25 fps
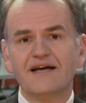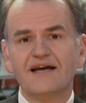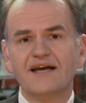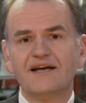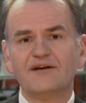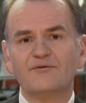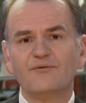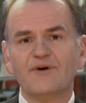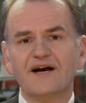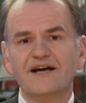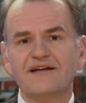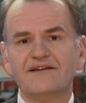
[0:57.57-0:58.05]

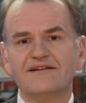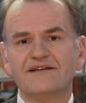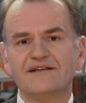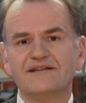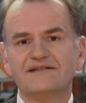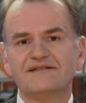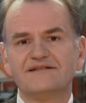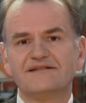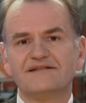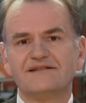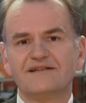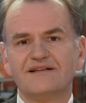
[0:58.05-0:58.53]
in a way
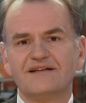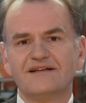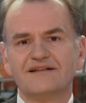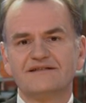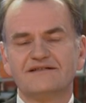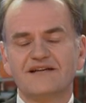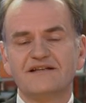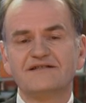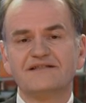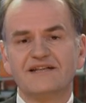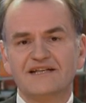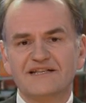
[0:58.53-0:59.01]
that
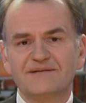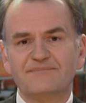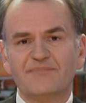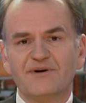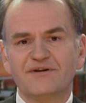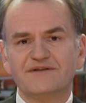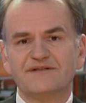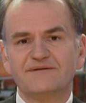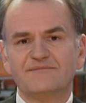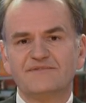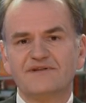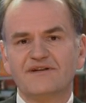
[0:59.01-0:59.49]
doesn't
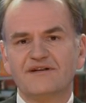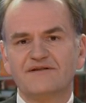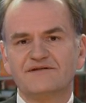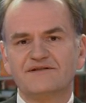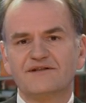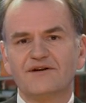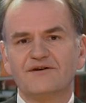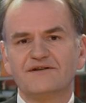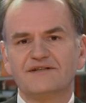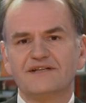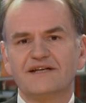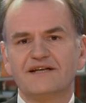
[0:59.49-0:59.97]
expose them to those
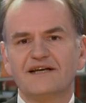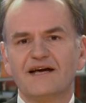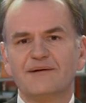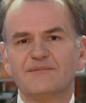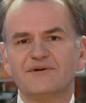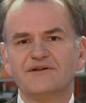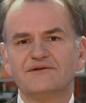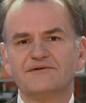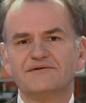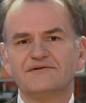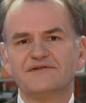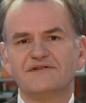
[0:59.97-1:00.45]
toxic
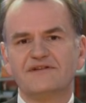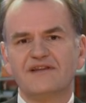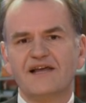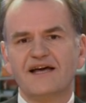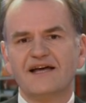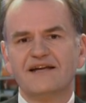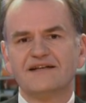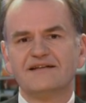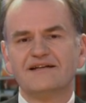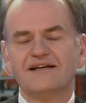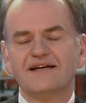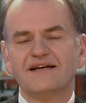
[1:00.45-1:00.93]
chemicals,
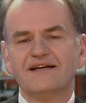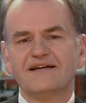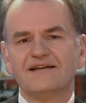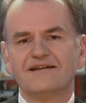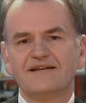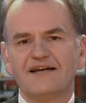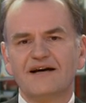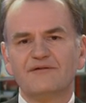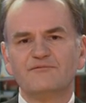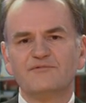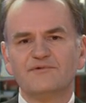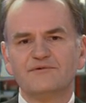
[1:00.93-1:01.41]
then
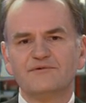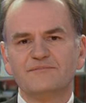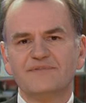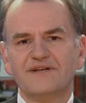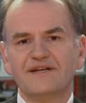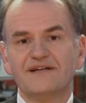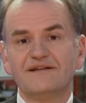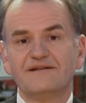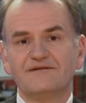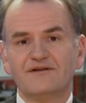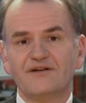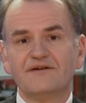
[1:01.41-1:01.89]
that
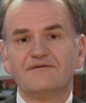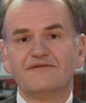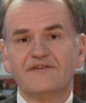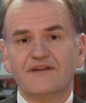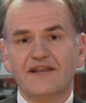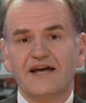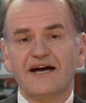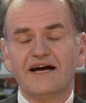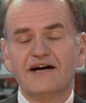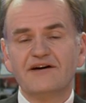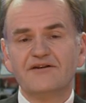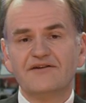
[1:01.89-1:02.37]
be good for
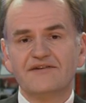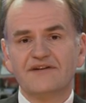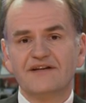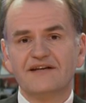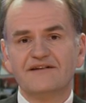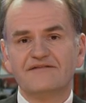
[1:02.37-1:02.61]
their health.